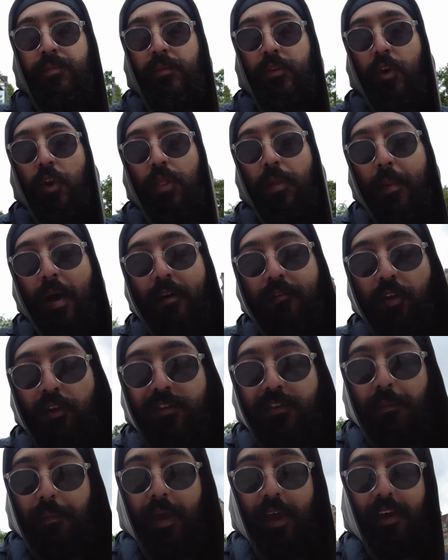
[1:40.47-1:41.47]
you know, they might have
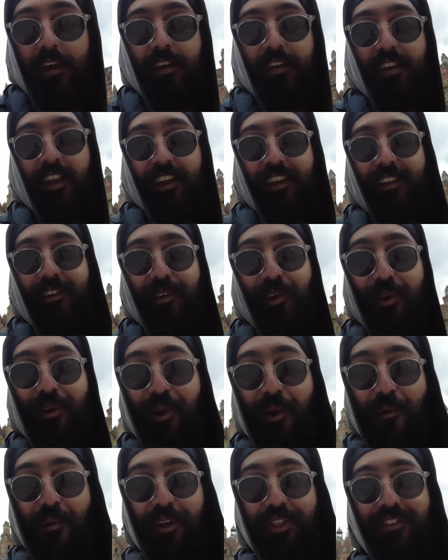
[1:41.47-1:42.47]
lost a pet. Like, you don't
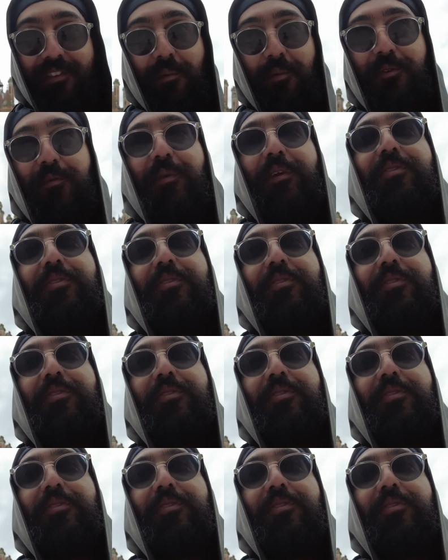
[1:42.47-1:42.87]
know what someone's